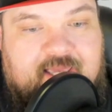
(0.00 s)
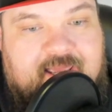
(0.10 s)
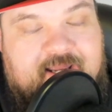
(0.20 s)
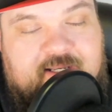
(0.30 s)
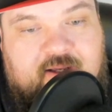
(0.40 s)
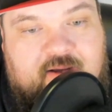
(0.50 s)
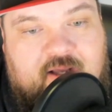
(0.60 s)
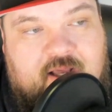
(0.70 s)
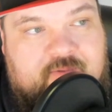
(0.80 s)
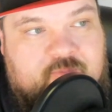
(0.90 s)
and
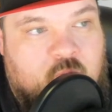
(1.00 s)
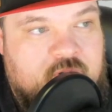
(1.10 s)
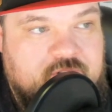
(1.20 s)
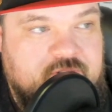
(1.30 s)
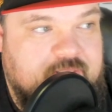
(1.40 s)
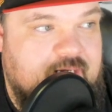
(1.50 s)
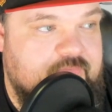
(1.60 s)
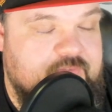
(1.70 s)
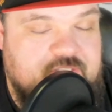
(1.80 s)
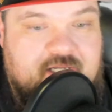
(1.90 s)
Warner took care
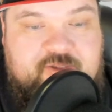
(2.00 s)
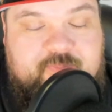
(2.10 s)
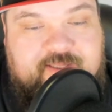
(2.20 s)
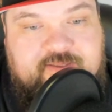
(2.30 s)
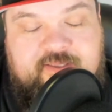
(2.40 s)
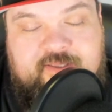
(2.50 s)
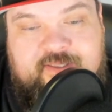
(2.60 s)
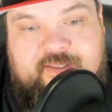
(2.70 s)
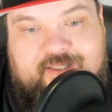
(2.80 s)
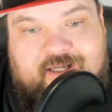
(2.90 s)
of adjustments.
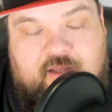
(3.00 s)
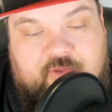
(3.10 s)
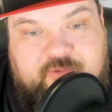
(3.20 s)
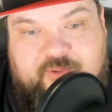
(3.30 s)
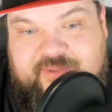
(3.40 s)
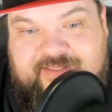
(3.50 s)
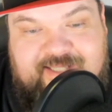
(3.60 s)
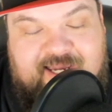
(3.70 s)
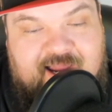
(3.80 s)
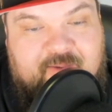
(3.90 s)
Those were
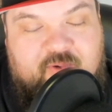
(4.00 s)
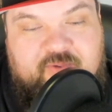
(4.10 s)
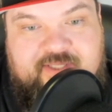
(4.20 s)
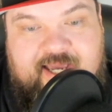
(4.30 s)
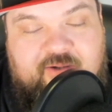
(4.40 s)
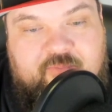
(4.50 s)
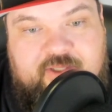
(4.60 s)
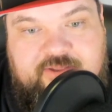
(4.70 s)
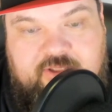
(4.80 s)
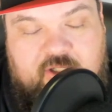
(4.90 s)
things I wrote down
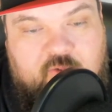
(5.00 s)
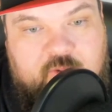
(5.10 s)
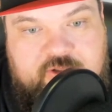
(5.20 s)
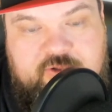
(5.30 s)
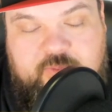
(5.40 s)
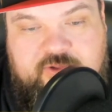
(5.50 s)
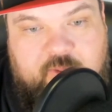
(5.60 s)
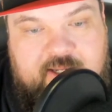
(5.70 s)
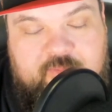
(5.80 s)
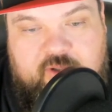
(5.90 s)
was, Wilks was
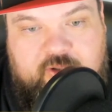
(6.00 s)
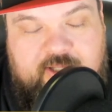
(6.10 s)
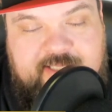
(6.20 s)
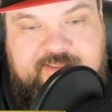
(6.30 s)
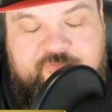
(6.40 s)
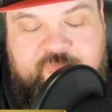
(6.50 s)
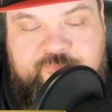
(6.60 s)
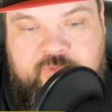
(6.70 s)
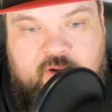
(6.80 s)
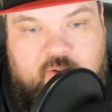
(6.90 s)
way more aggressive.
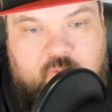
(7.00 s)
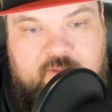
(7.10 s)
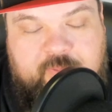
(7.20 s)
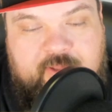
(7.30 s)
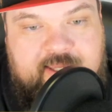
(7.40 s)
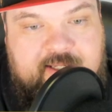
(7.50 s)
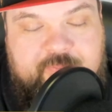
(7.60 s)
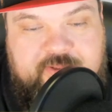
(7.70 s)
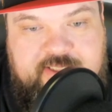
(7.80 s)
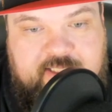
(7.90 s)
One play
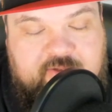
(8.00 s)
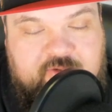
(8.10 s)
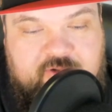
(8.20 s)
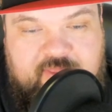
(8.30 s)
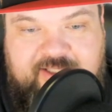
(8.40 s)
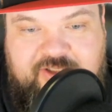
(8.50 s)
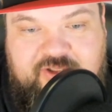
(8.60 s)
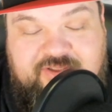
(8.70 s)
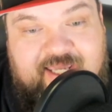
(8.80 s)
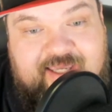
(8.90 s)
in particular that
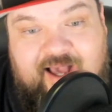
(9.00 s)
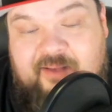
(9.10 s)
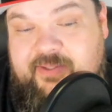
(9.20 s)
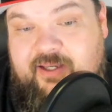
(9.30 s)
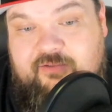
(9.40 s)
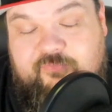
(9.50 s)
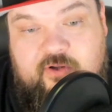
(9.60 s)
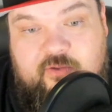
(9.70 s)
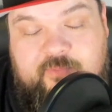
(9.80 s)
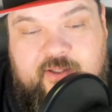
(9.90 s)
it got me on
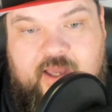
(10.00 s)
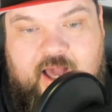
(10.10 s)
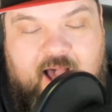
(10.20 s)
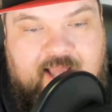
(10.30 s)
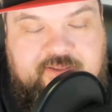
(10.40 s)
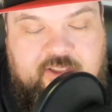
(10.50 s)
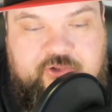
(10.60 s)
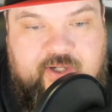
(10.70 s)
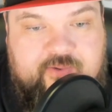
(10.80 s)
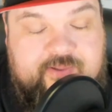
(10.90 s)
film. I saw
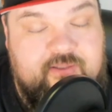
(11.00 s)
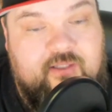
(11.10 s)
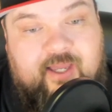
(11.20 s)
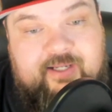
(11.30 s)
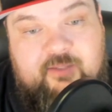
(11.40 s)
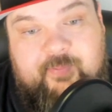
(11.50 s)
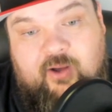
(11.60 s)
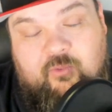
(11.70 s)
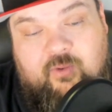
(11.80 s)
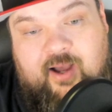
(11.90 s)
Dre Greenlaw lined up
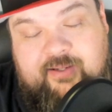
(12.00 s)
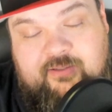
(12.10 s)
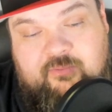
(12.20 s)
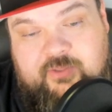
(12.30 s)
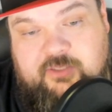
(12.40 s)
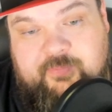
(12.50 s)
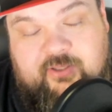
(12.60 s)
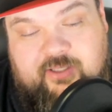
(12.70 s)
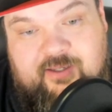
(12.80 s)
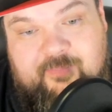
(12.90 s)
out wide with
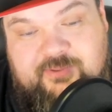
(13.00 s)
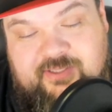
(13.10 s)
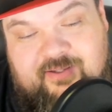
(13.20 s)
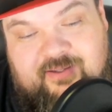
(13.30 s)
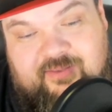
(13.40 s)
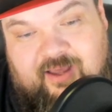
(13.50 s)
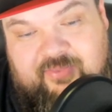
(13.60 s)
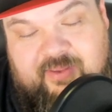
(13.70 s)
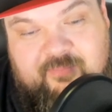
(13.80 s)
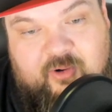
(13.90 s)
Jahmyr Gibbs.
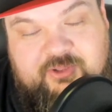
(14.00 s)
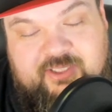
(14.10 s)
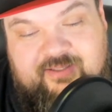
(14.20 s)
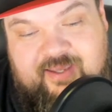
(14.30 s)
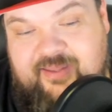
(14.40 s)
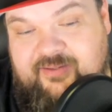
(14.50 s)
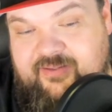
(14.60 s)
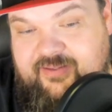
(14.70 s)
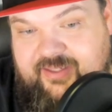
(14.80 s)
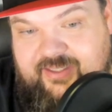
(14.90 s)
They motioned
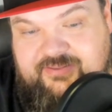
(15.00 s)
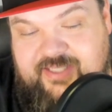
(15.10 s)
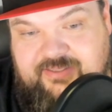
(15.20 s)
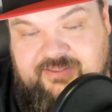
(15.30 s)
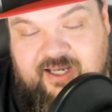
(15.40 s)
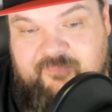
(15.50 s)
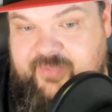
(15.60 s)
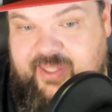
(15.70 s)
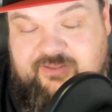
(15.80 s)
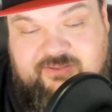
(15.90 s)
in. He sets up.
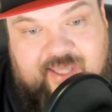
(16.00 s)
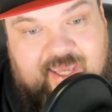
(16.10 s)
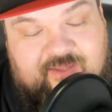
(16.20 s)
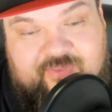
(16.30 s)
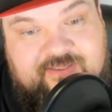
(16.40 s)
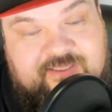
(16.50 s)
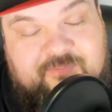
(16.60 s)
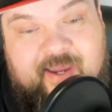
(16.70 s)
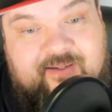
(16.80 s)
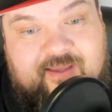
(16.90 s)
This
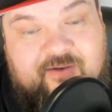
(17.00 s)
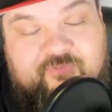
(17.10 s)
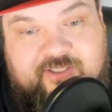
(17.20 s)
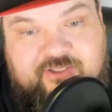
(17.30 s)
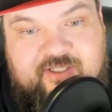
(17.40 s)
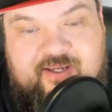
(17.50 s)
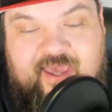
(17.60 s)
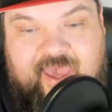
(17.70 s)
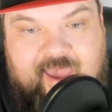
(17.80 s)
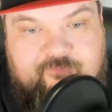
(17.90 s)
is man coverage.
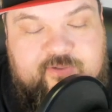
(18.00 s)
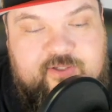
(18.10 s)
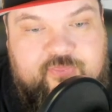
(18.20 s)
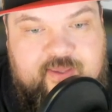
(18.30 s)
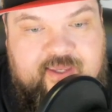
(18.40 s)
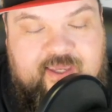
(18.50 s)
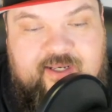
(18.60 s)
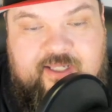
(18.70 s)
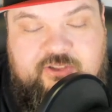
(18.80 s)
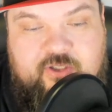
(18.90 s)
Everything
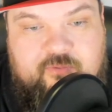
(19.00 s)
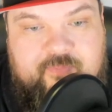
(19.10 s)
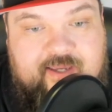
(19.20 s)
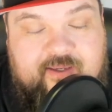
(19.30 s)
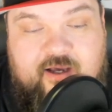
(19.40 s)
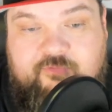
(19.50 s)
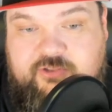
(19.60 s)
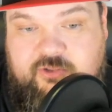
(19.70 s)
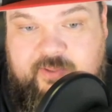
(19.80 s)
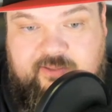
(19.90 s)
in it showed man
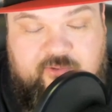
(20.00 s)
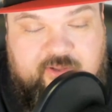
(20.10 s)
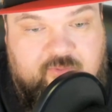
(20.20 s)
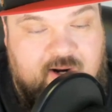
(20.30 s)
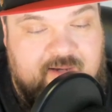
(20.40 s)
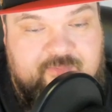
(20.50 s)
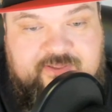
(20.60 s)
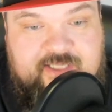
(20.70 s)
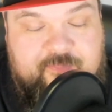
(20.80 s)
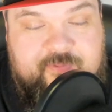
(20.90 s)
coverage. The way Logan Ryan
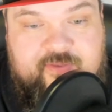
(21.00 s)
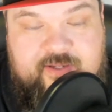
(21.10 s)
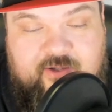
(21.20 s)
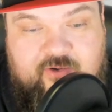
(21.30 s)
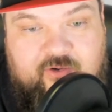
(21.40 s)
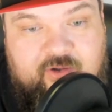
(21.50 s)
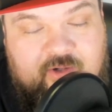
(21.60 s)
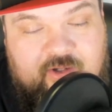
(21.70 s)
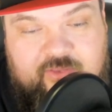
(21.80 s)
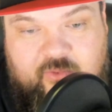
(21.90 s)
was set up in the nickel,
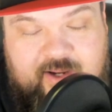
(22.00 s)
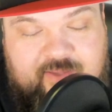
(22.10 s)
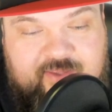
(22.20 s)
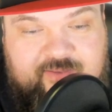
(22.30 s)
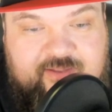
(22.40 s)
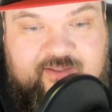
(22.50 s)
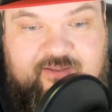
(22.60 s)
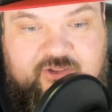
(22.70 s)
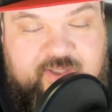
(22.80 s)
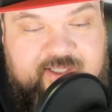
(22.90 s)
the way that
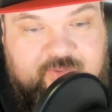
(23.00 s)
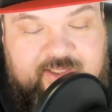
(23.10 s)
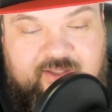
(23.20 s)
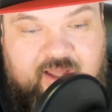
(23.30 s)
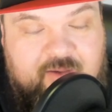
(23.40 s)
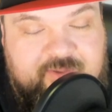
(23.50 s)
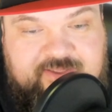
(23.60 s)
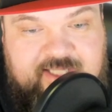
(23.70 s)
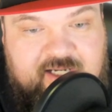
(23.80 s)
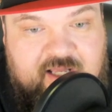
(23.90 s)
the Dre Greenlaw was
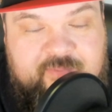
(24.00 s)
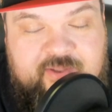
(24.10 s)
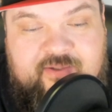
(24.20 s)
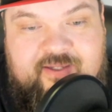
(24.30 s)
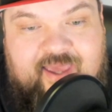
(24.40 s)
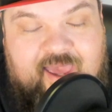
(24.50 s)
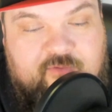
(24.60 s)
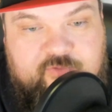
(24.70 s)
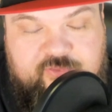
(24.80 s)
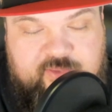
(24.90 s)
set up,
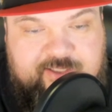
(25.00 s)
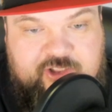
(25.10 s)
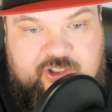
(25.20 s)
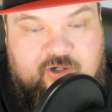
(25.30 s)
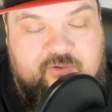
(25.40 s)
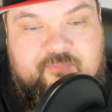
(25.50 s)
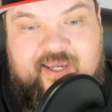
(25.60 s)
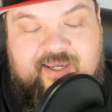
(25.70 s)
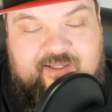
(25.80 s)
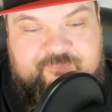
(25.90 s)
everything showed
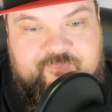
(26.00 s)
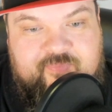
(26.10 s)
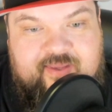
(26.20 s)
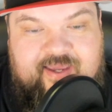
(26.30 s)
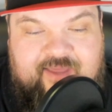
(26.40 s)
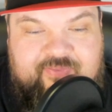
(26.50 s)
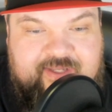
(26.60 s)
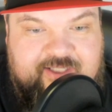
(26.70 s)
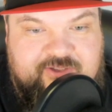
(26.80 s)
man. And then